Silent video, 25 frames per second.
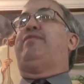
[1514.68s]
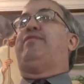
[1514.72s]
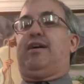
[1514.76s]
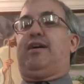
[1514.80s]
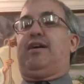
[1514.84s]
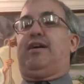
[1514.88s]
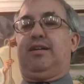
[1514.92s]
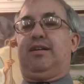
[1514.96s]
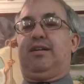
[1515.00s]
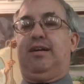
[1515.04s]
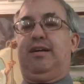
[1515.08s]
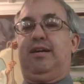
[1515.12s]

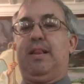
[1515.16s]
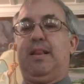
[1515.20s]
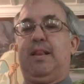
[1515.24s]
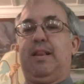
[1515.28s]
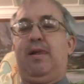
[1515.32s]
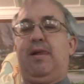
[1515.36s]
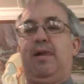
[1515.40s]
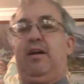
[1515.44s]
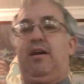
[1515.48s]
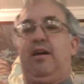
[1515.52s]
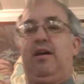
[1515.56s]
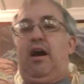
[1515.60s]
Valley,
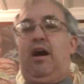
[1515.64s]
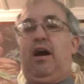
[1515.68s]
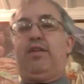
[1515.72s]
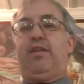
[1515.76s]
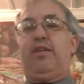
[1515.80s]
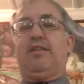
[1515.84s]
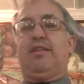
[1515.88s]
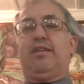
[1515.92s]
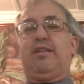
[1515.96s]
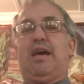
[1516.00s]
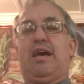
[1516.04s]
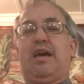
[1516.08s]
I
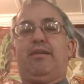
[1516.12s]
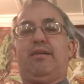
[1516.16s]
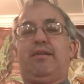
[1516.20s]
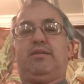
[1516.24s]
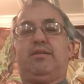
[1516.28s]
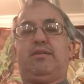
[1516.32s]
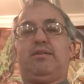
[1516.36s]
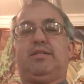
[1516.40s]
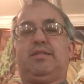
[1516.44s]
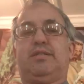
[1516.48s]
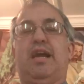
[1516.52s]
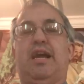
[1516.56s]
think that
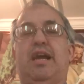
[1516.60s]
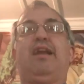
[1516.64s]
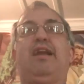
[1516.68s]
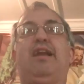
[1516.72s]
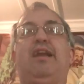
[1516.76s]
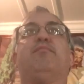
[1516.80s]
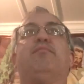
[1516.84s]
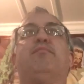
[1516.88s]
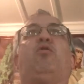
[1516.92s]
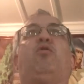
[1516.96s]
stadium